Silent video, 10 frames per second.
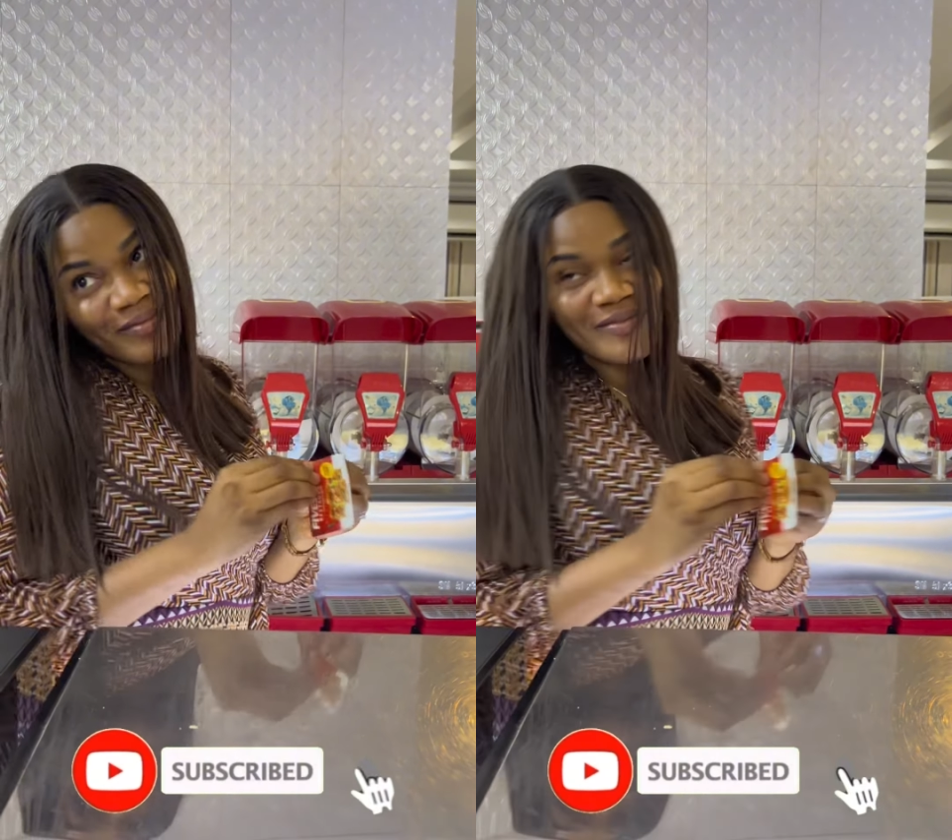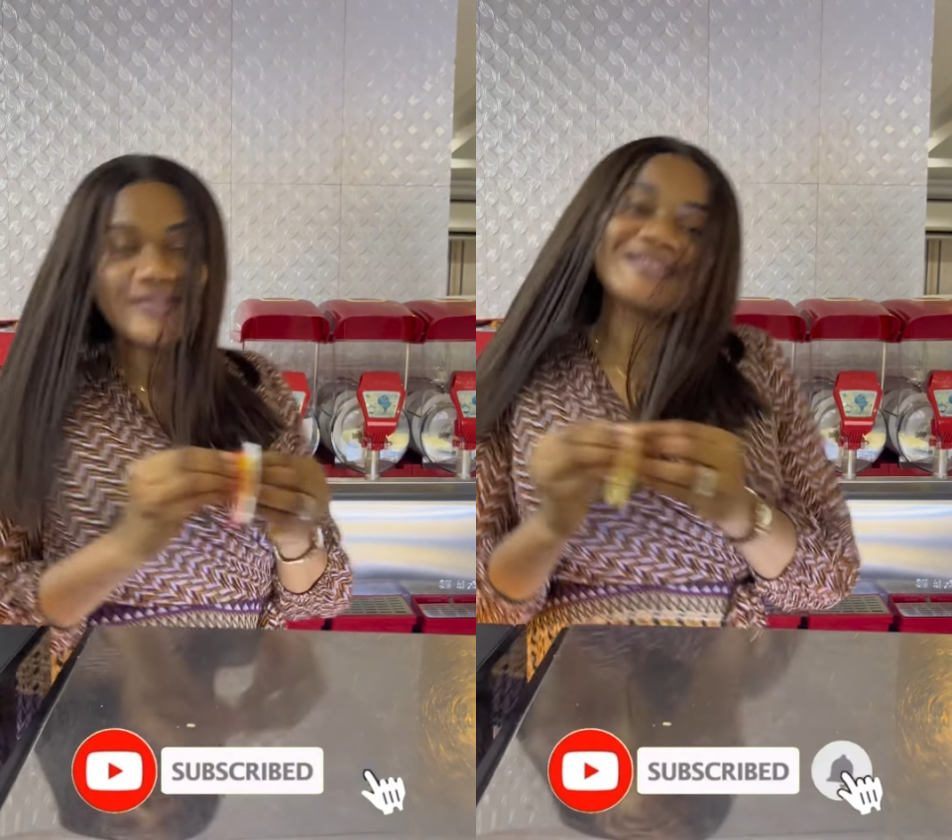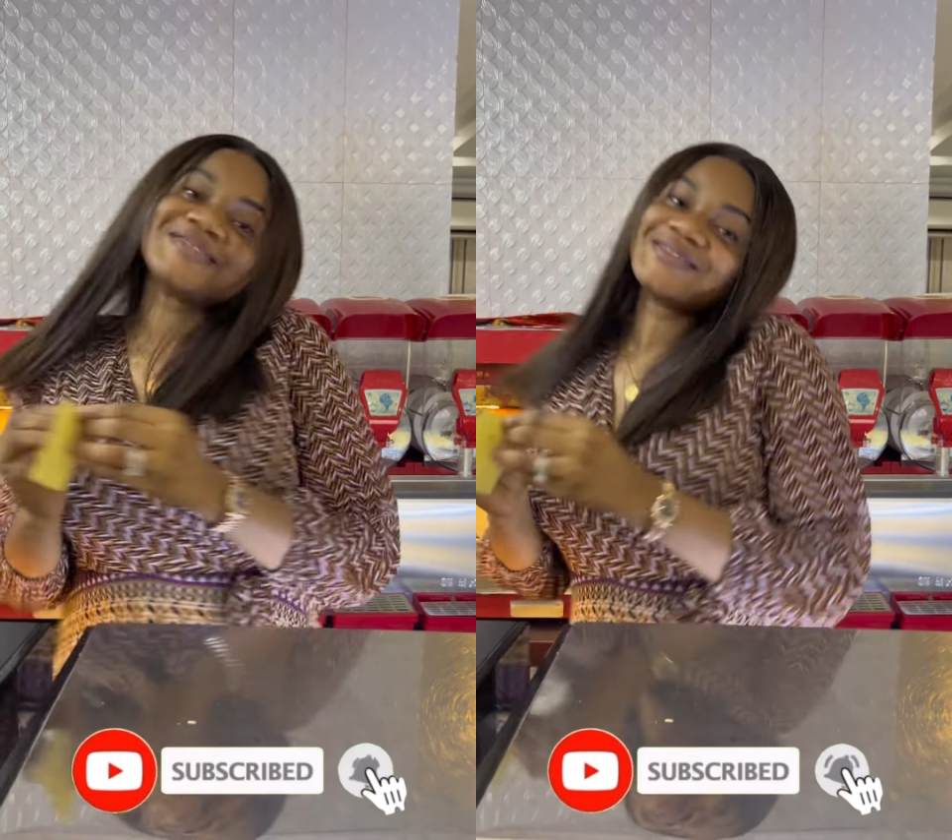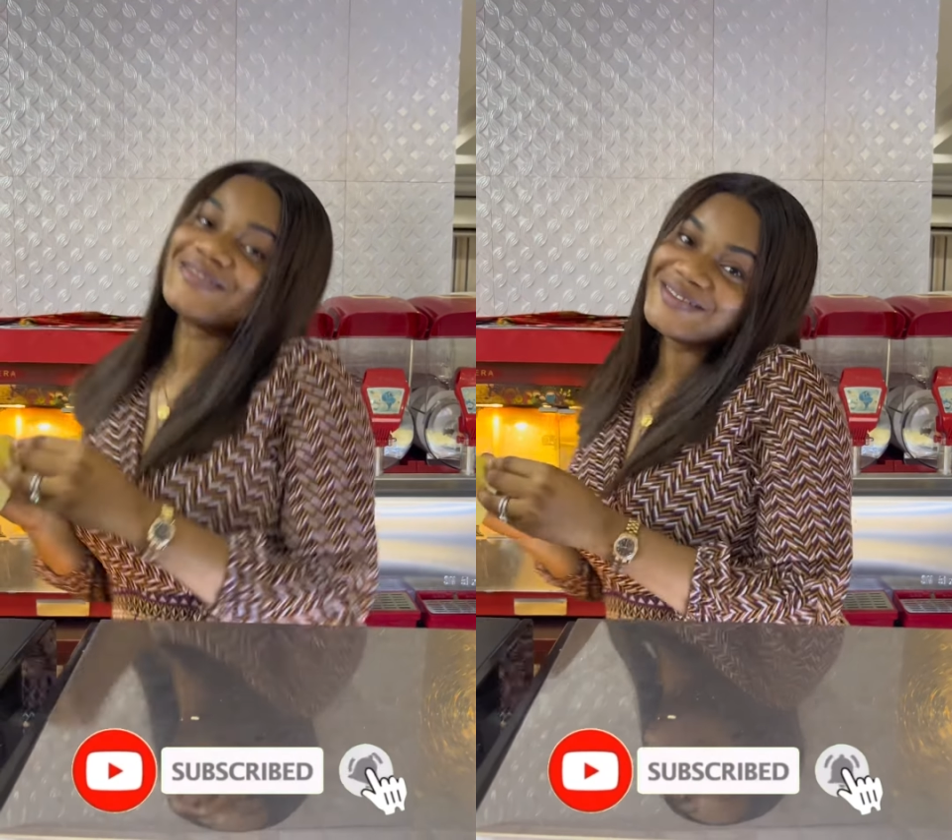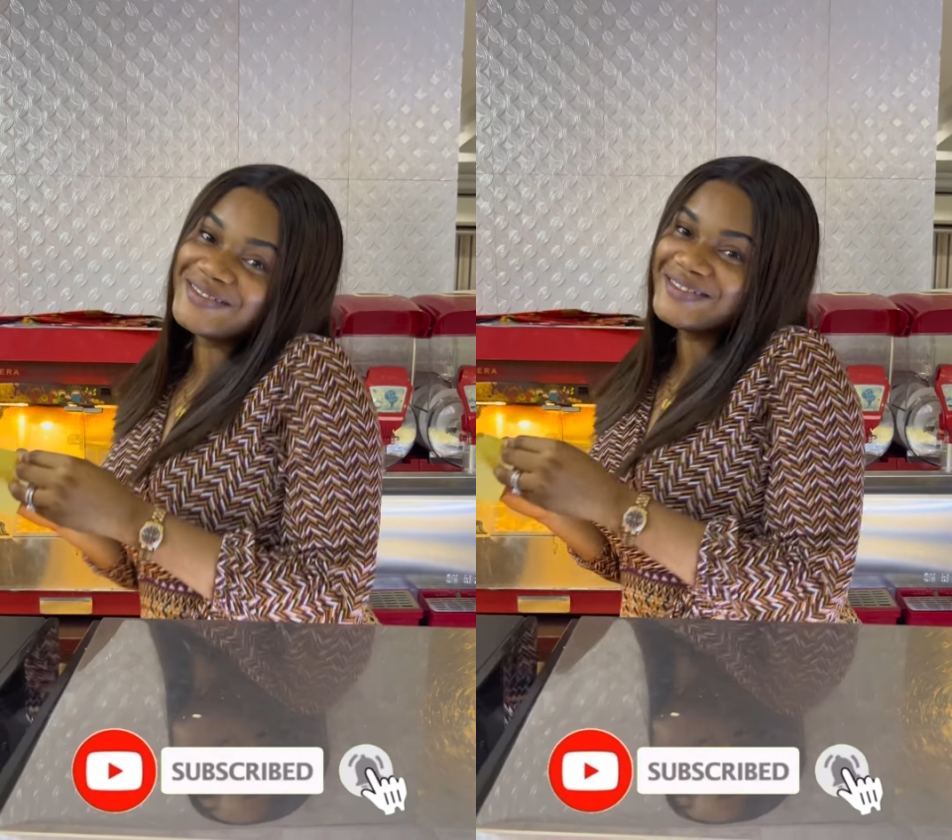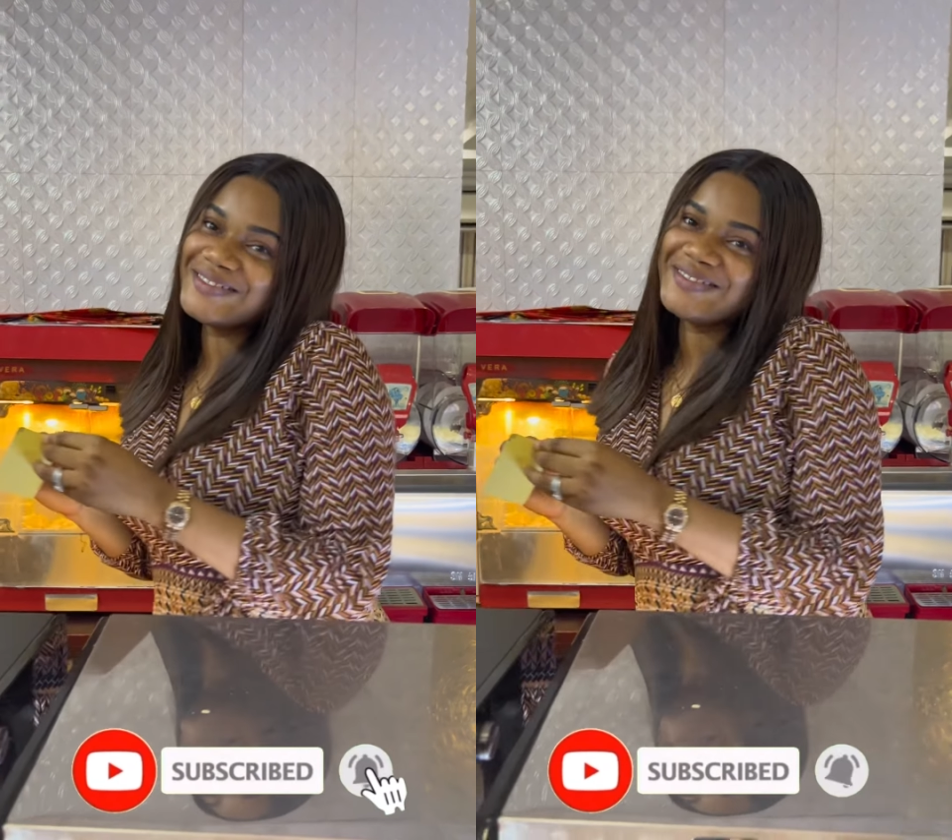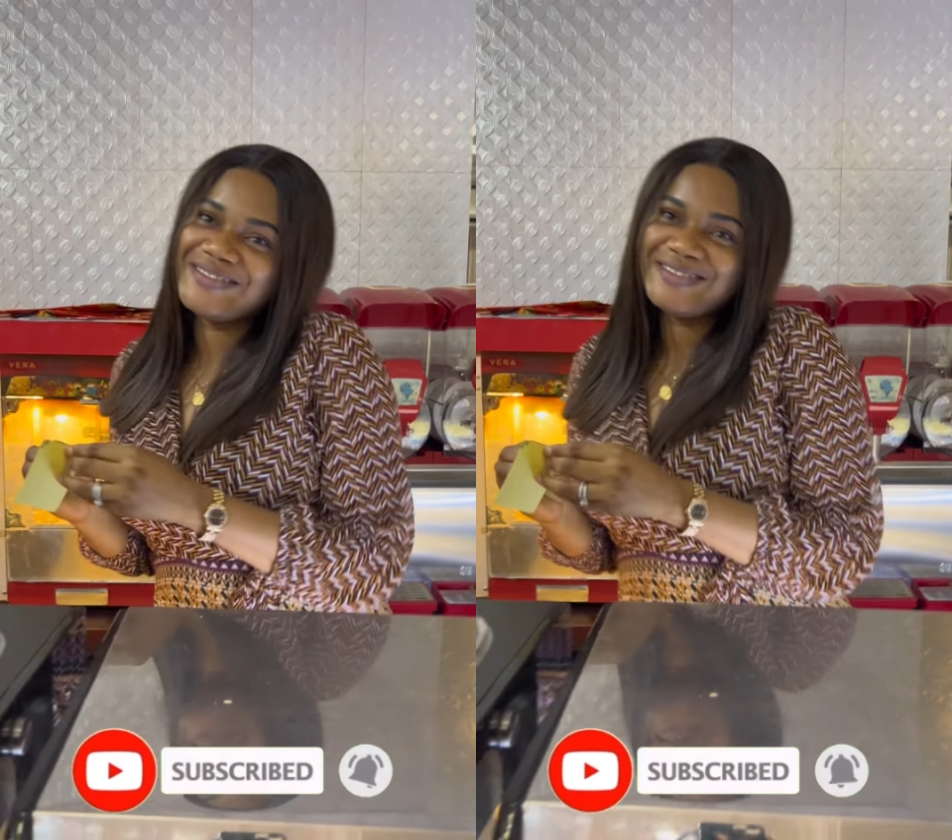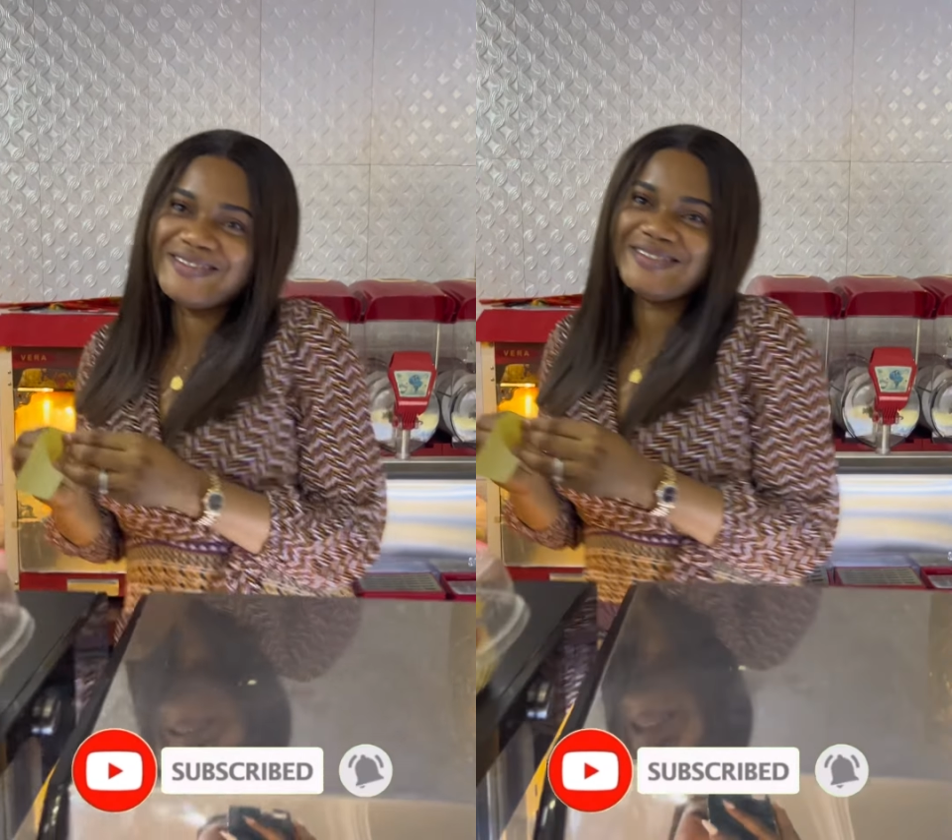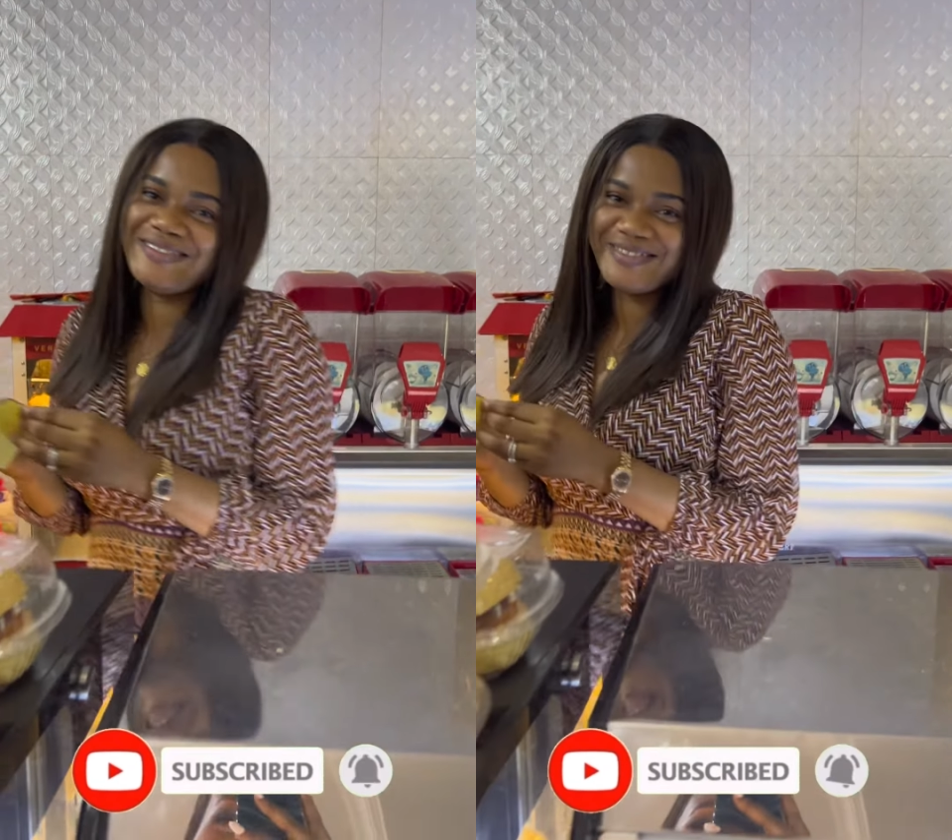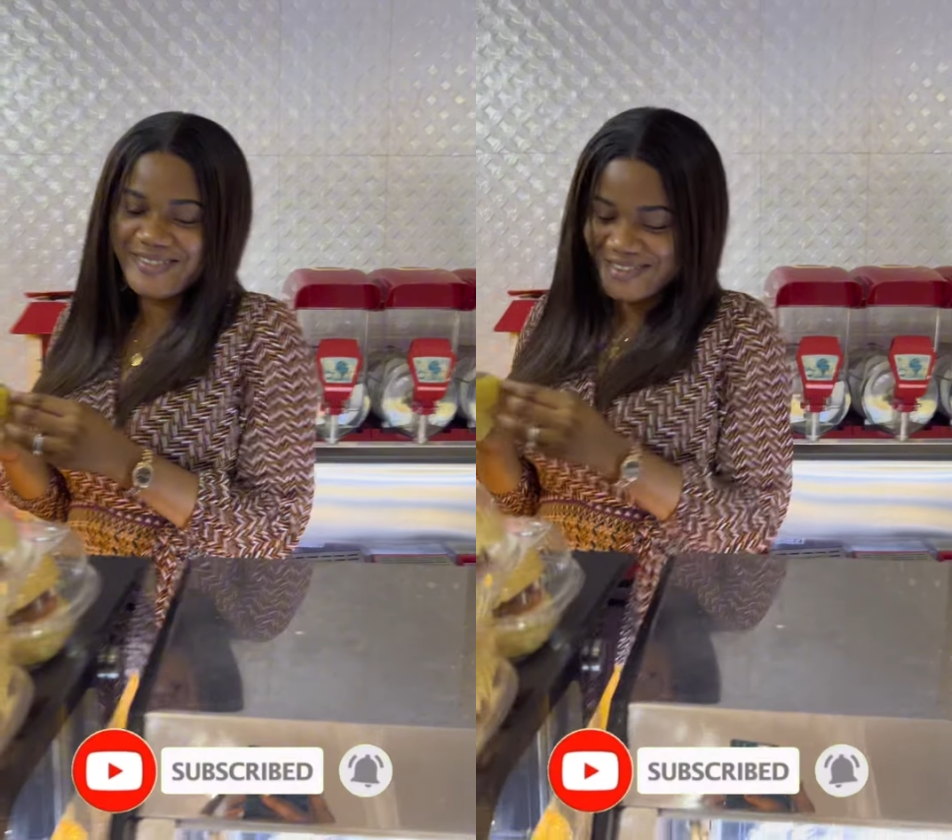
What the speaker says: You already seen the vlog. If you've not seen the